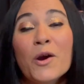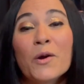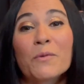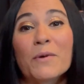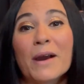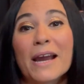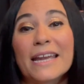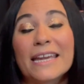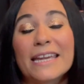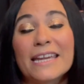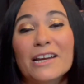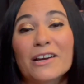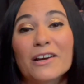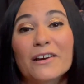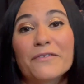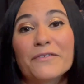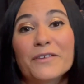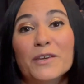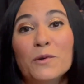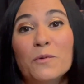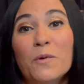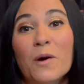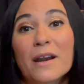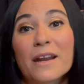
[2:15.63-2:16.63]
right here if
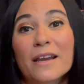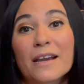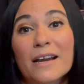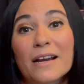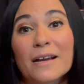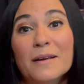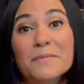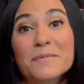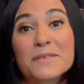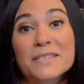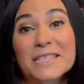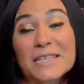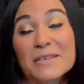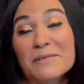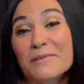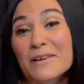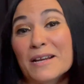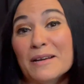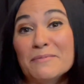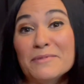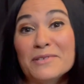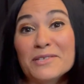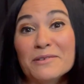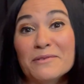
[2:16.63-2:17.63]
you wanna come see what
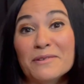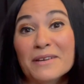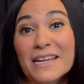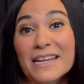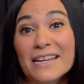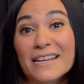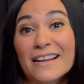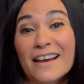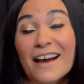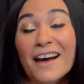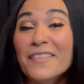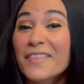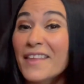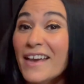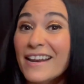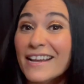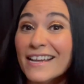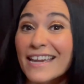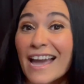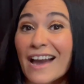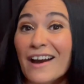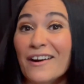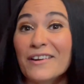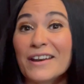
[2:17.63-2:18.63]
I'm doing on that
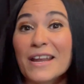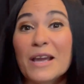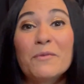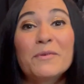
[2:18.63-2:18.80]
account.